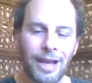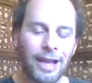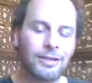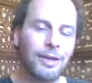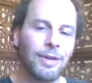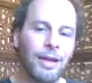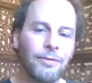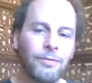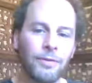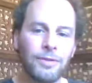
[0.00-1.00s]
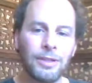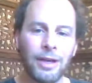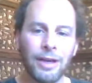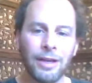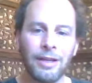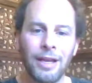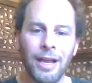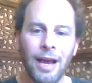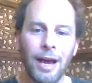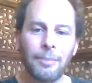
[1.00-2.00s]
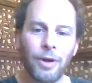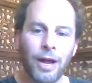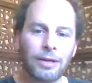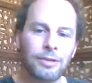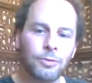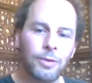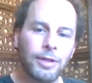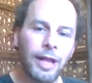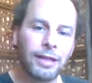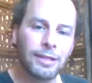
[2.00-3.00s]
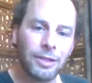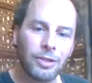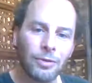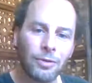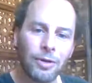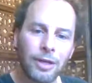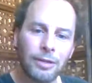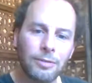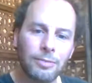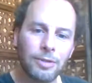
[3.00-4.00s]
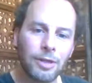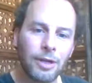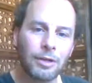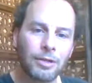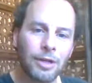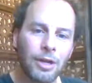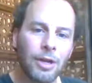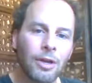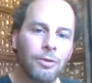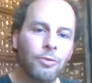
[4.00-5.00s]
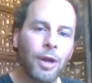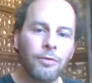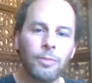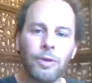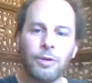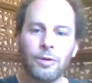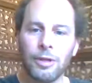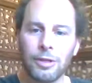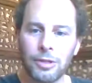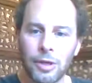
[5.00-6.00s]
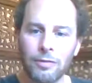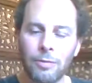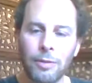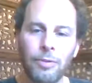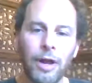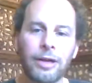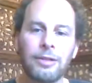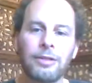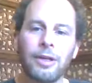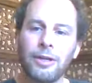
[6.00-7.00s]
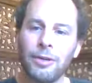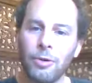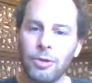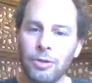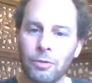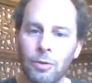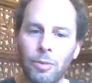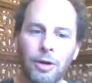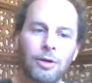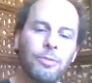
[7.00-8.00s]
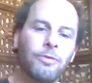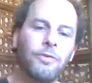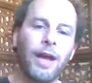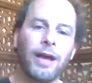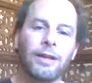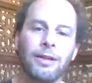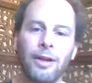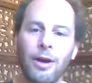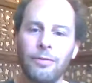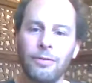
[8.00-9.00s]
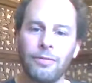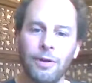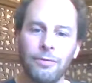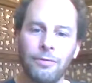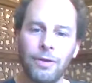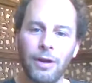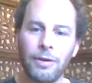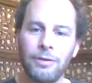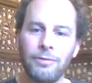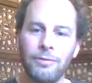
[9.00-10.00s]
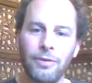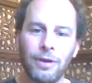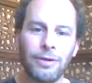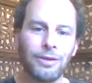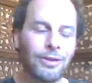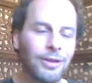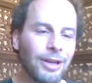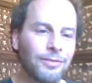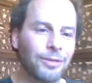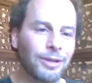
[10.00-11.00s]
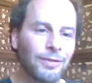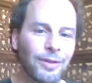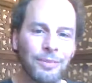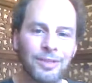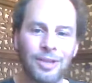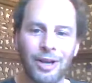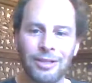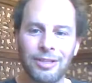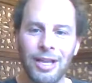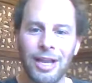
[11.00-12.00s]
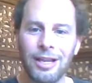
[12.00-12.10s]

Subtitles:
As I'm now 59, I practice relaxation-oriented massage. Right from the earliest start of my practice, I noticed the remarkable fact that I often felt very, very good after giving massage,